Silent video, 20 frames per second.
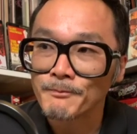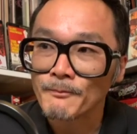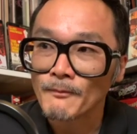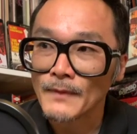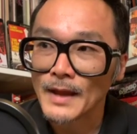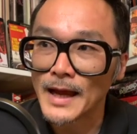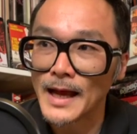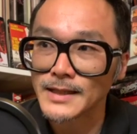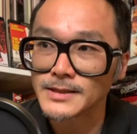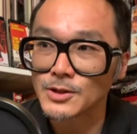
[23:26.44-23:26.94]

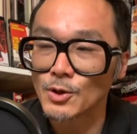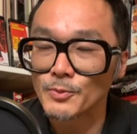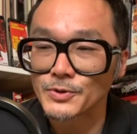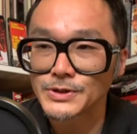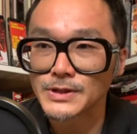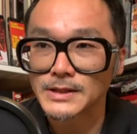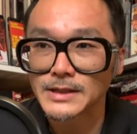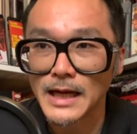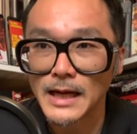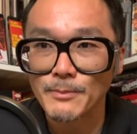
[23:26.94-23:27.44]
has almost
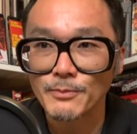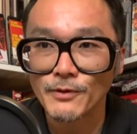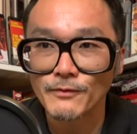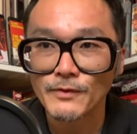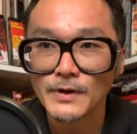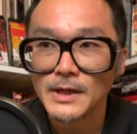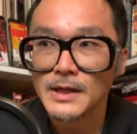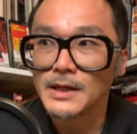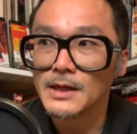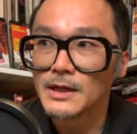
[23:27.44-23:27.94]
a type of
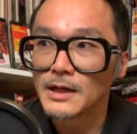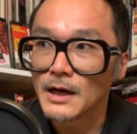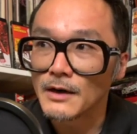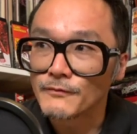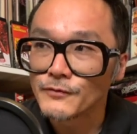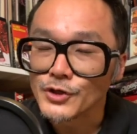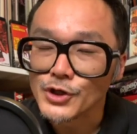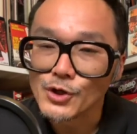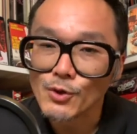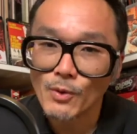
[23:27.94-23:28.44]

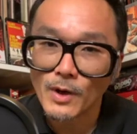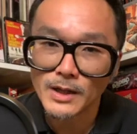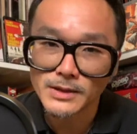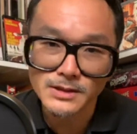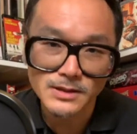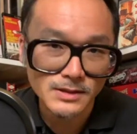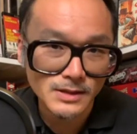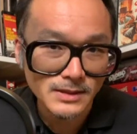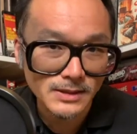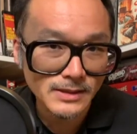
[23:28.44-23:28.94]

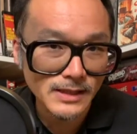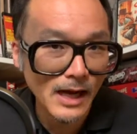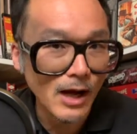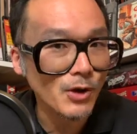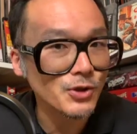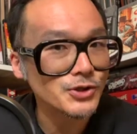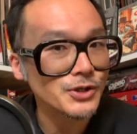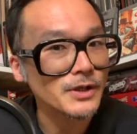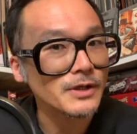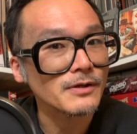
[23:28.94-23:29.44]
nuanced,
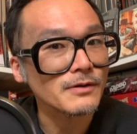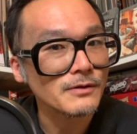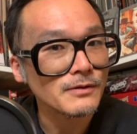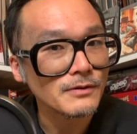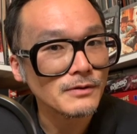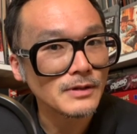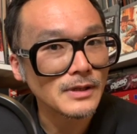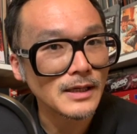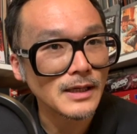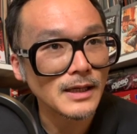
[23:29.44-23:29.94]
nostalgic
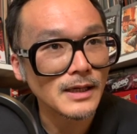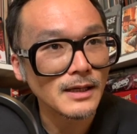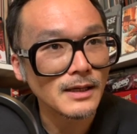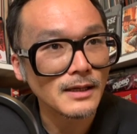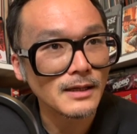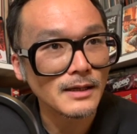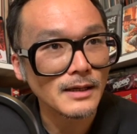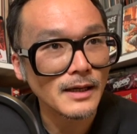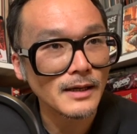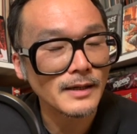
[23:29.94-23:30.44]

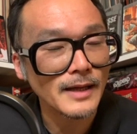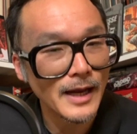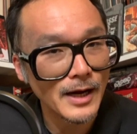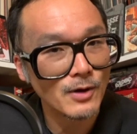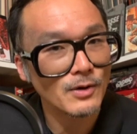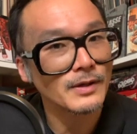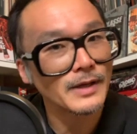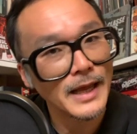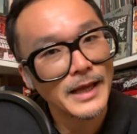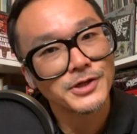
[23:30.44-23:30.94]

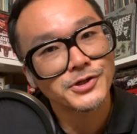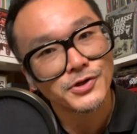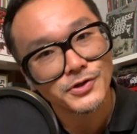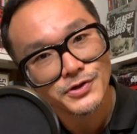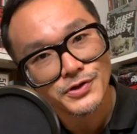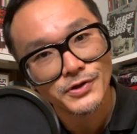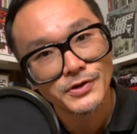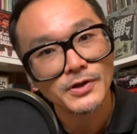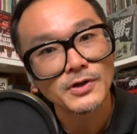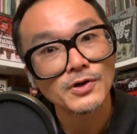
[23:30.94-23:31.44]
inherent nature
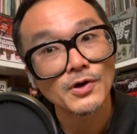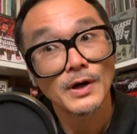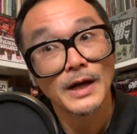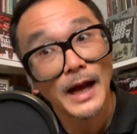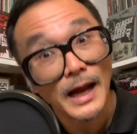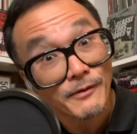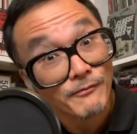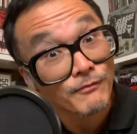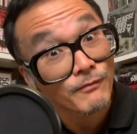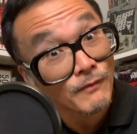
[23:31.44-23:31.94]
to the look,
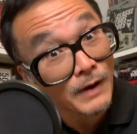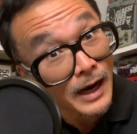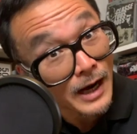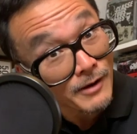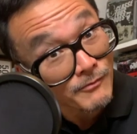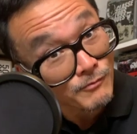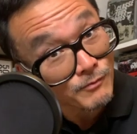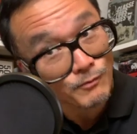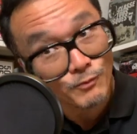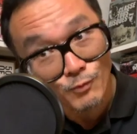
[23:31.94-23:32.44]
I
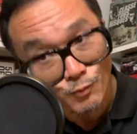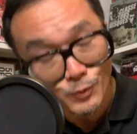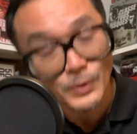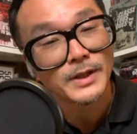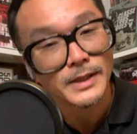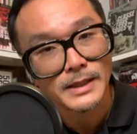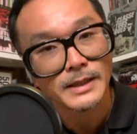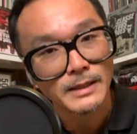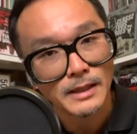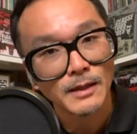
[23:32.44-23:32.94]

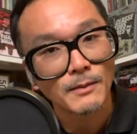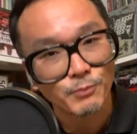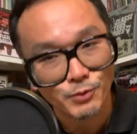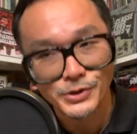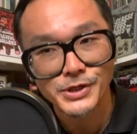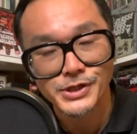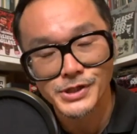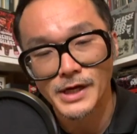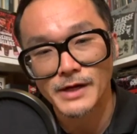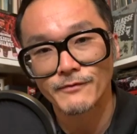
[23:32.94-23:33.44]
really
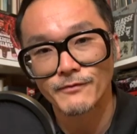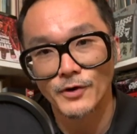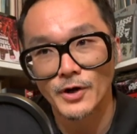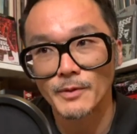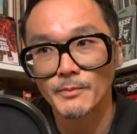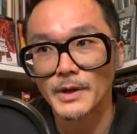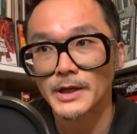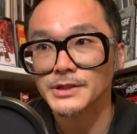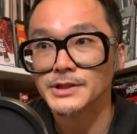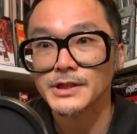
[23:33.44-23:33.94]
appreciate very
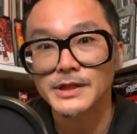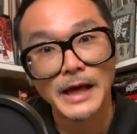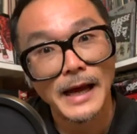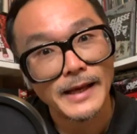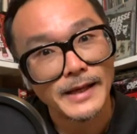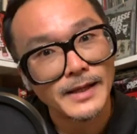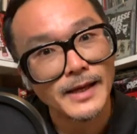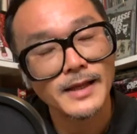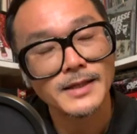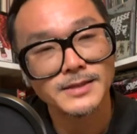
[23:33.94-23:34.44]
much, and I
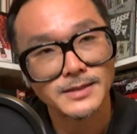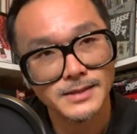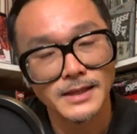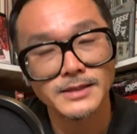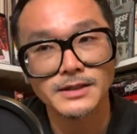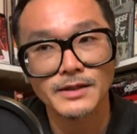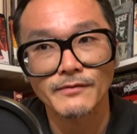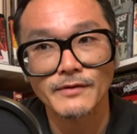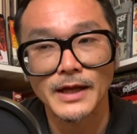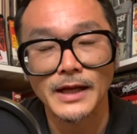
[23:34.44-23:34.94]
get a
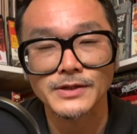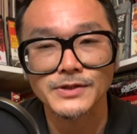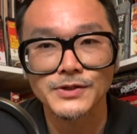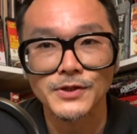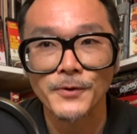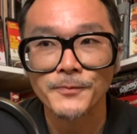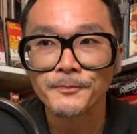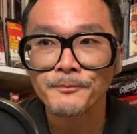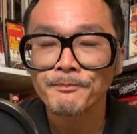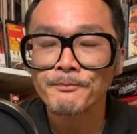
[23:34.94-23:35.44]
sense of that.
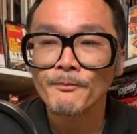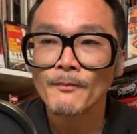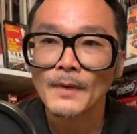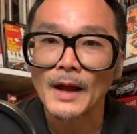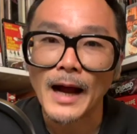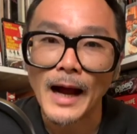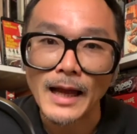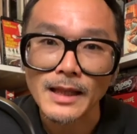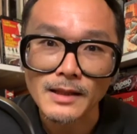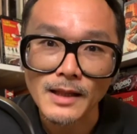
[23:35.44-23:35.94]
So
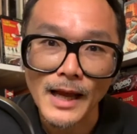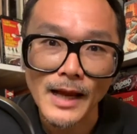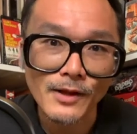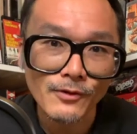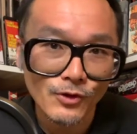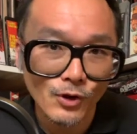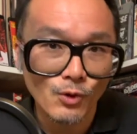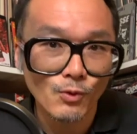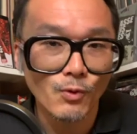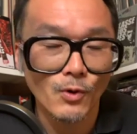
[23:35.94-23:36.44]
I like
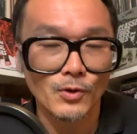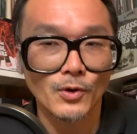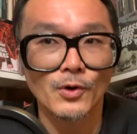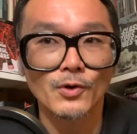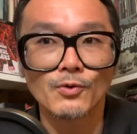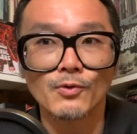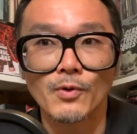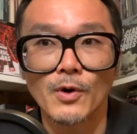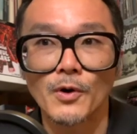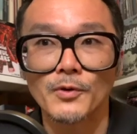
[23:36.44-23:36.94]
the
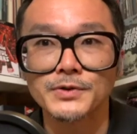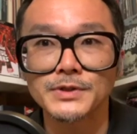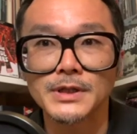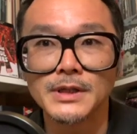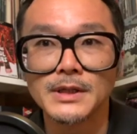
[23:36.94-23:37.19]
quote-unquote,